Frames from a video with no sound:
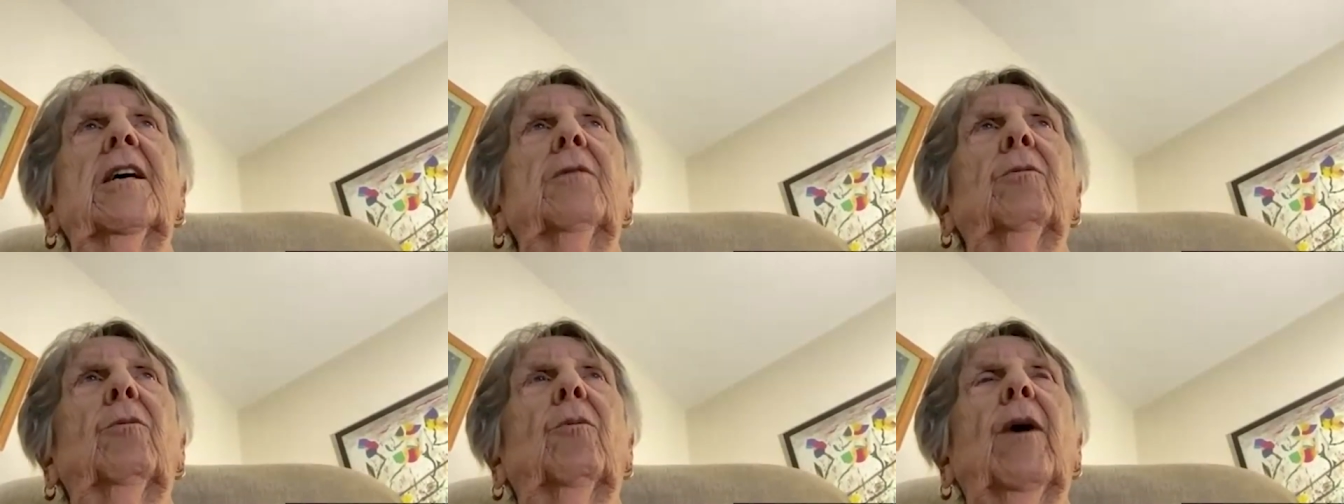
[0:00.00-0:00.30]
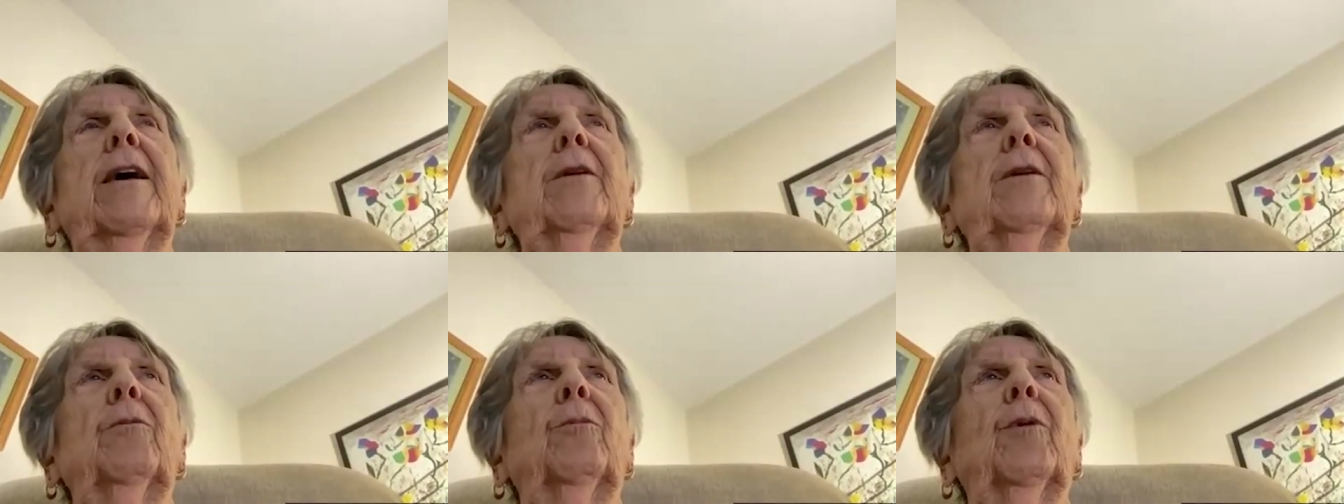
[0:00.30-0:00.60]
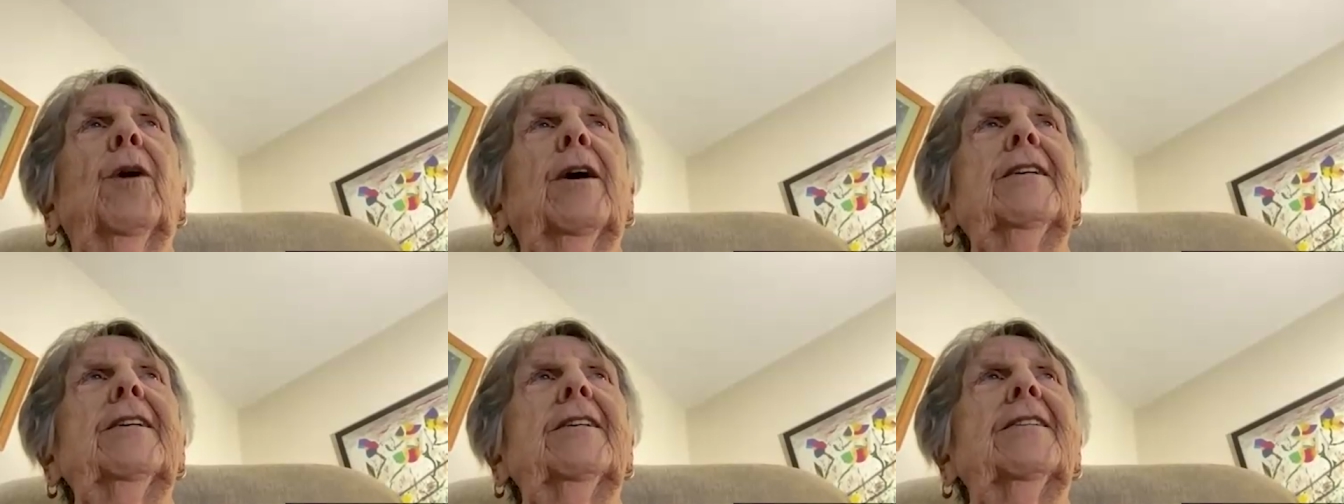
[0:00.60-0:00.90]
white,
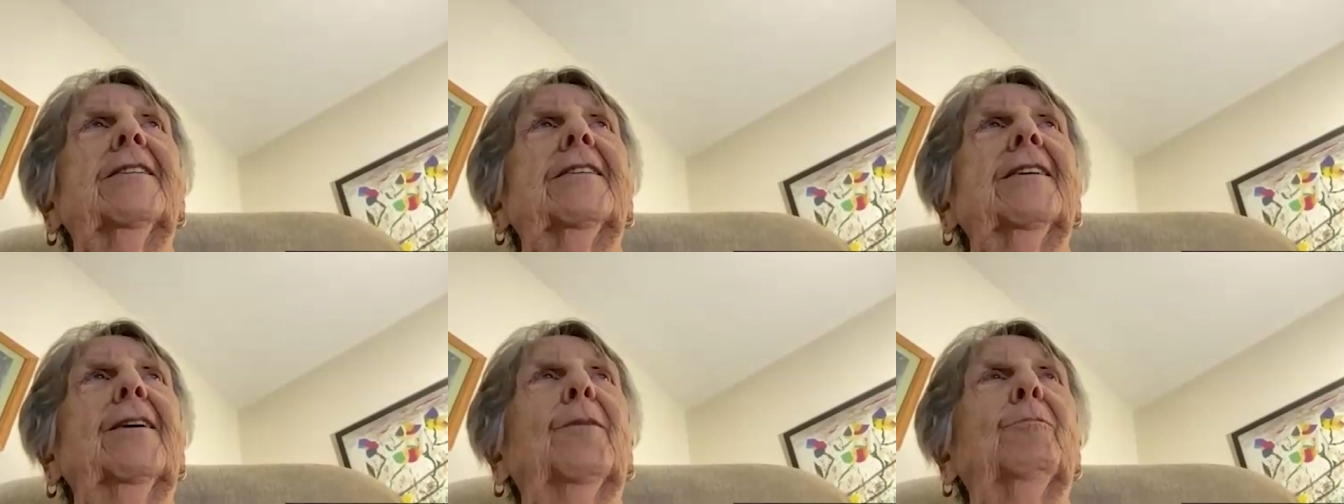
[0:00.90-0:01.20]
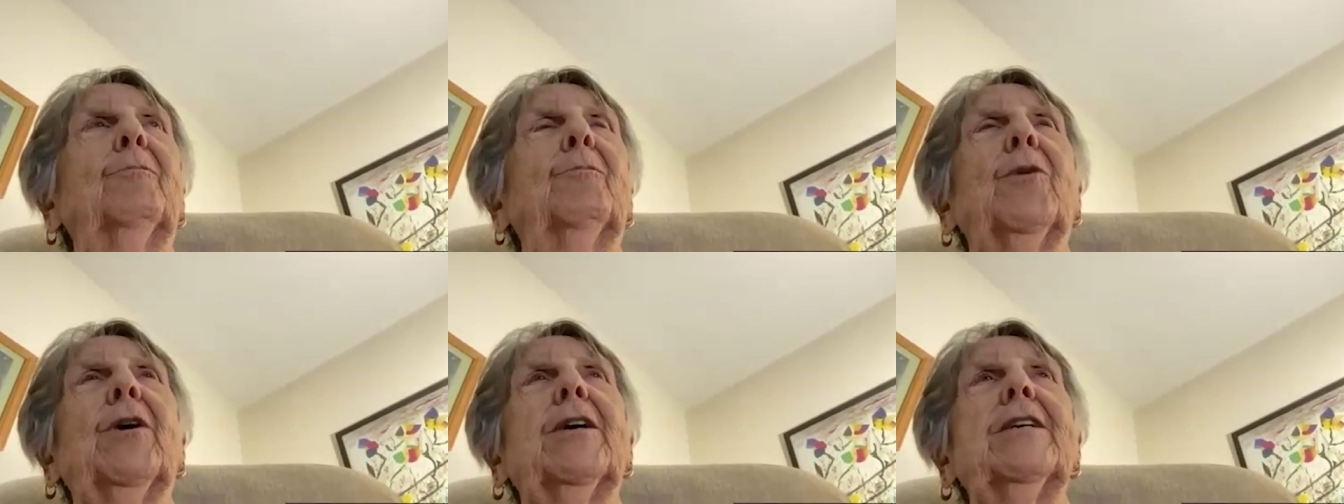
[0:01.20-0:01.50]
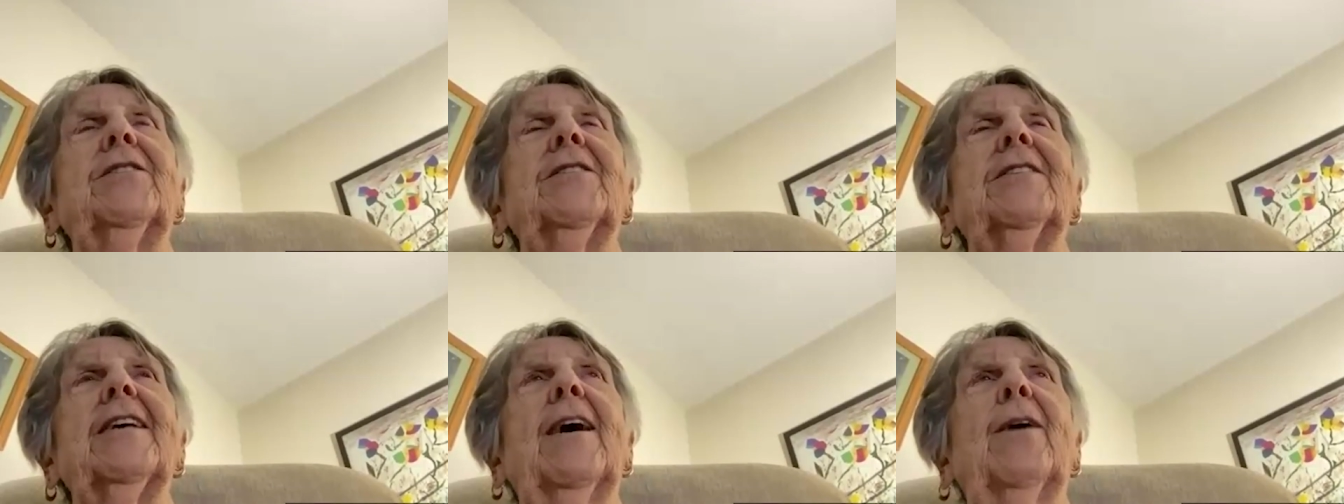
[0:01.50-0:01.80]
white uh,
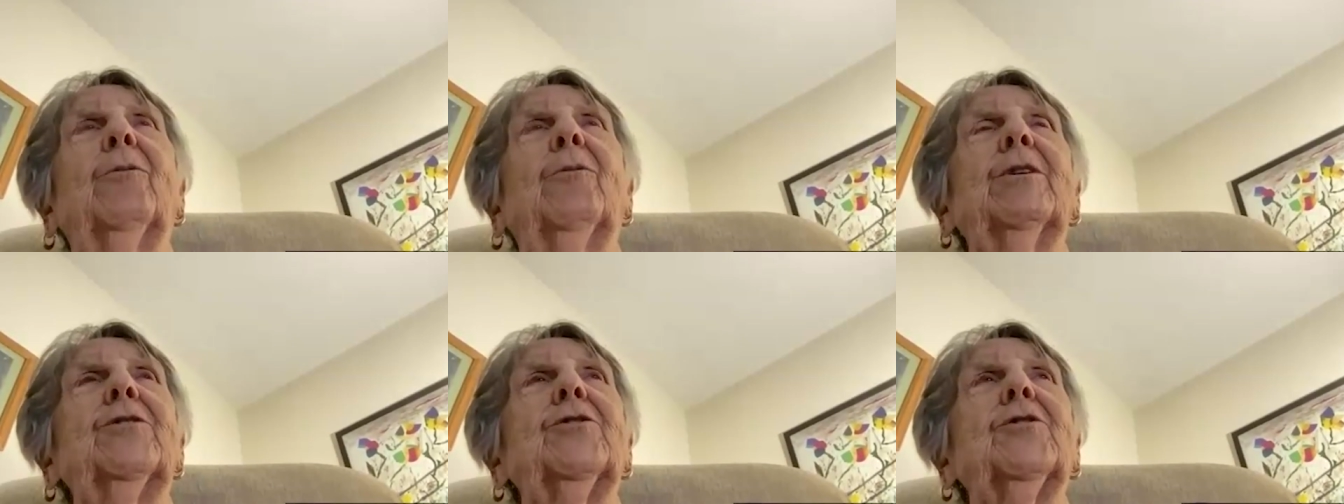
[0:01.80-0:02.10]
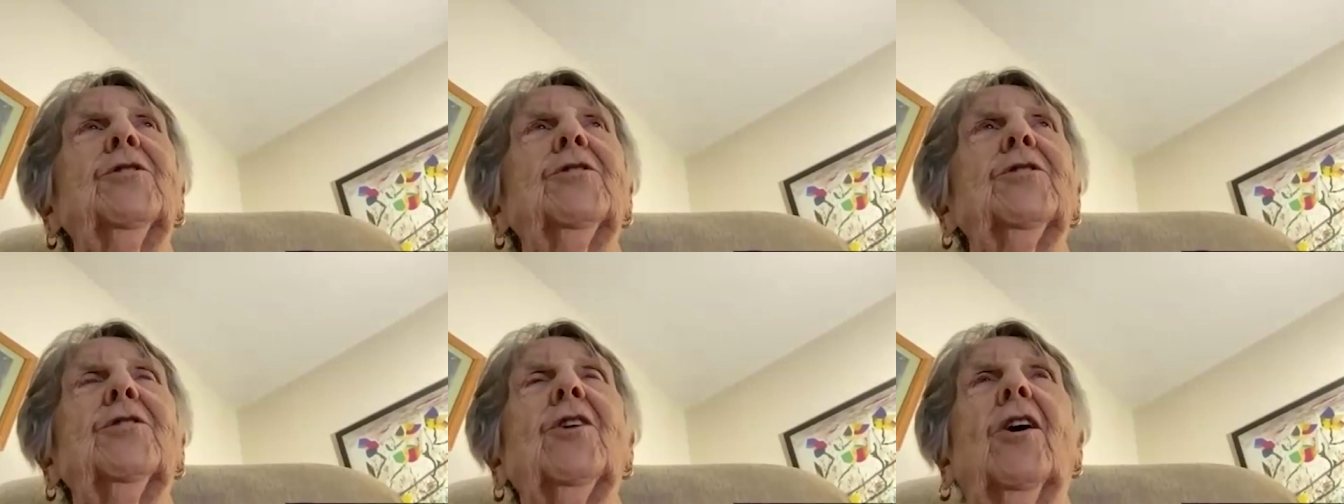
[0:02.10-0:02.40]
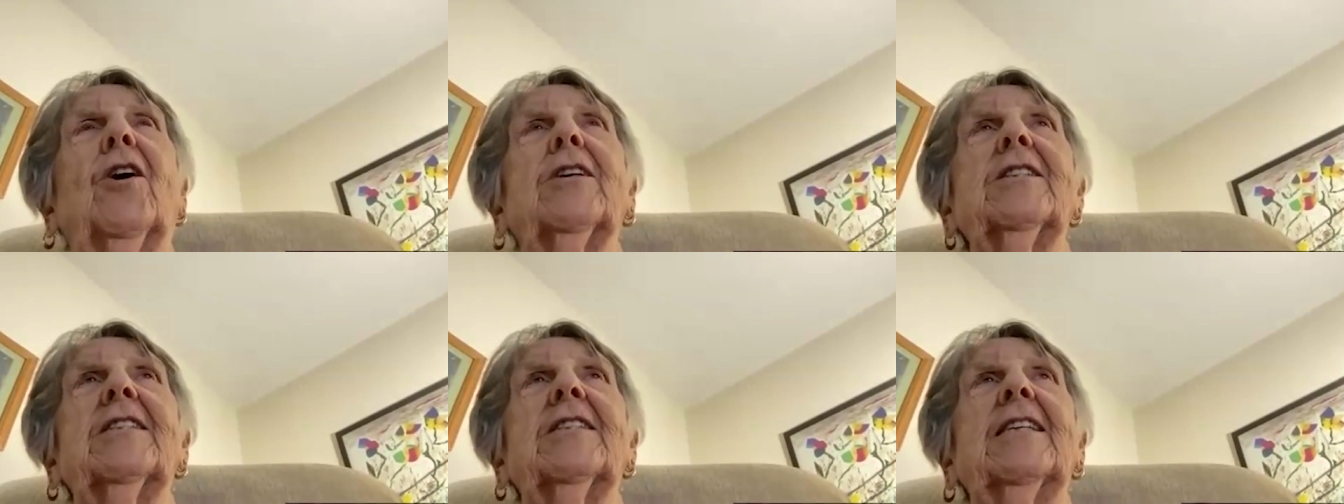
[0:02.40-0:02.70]
bread sandwich and
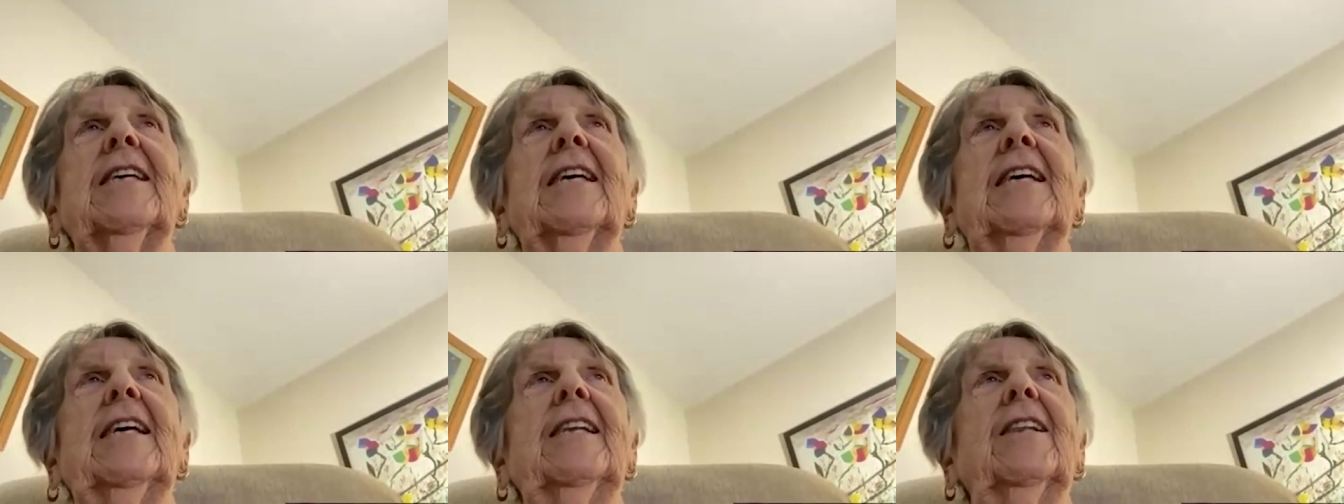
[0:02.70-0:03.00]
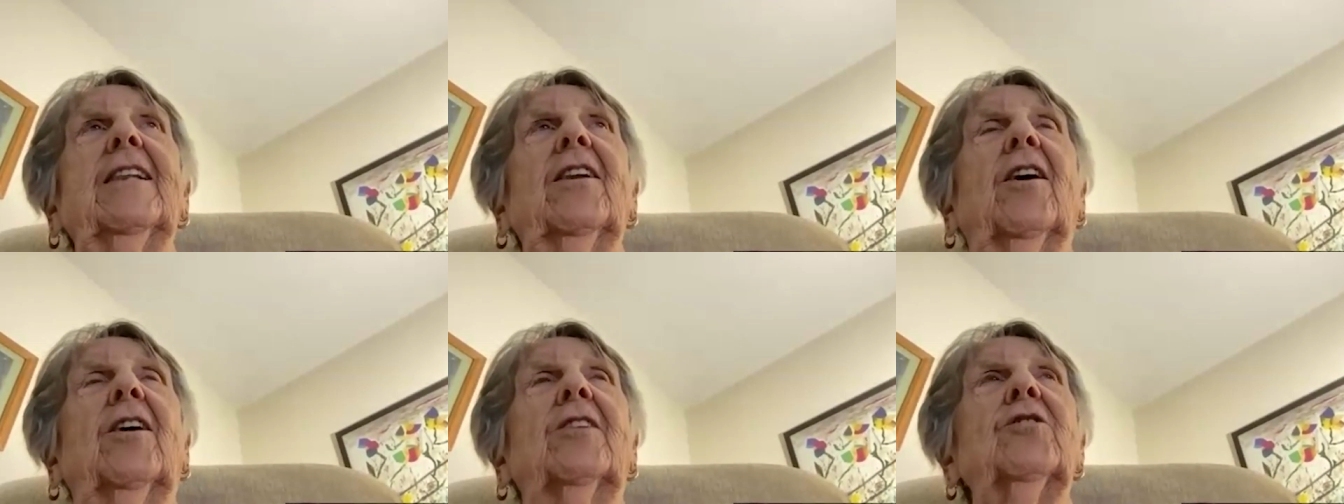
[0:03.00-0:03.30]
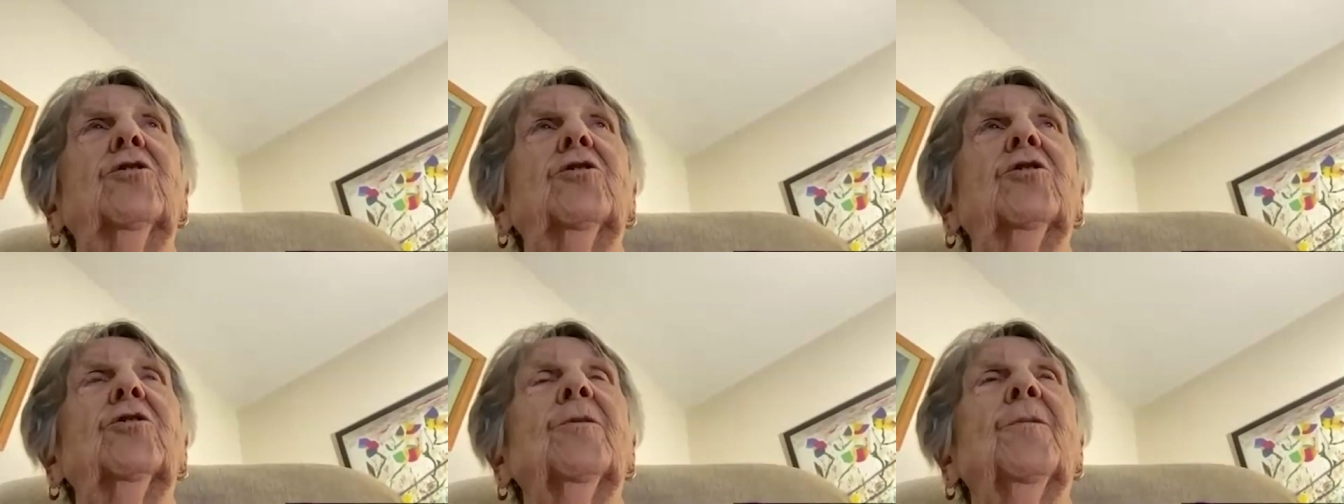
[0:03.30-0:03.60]
starts to eat
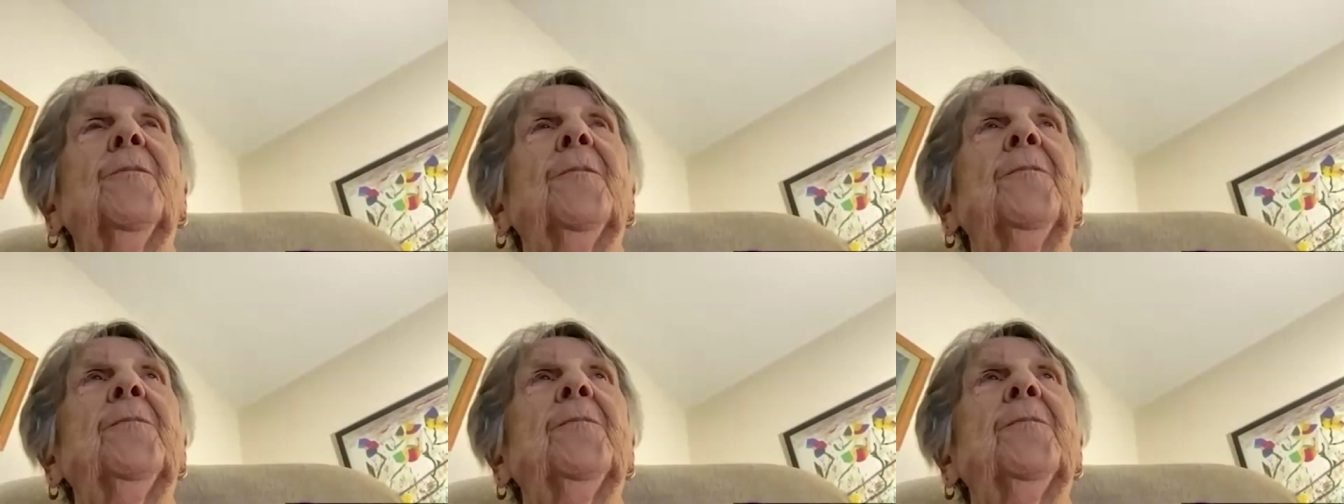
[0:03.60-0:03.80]
lunch,